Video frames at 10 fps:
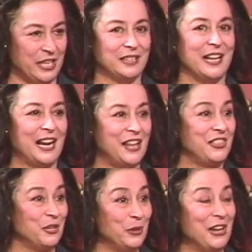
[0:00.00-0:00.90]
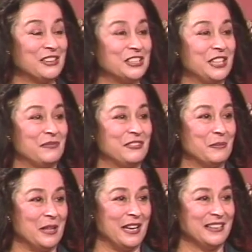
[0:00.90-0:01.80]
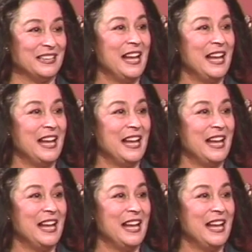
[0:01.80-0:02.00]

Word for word: in, and yes. I think we have a clip from that.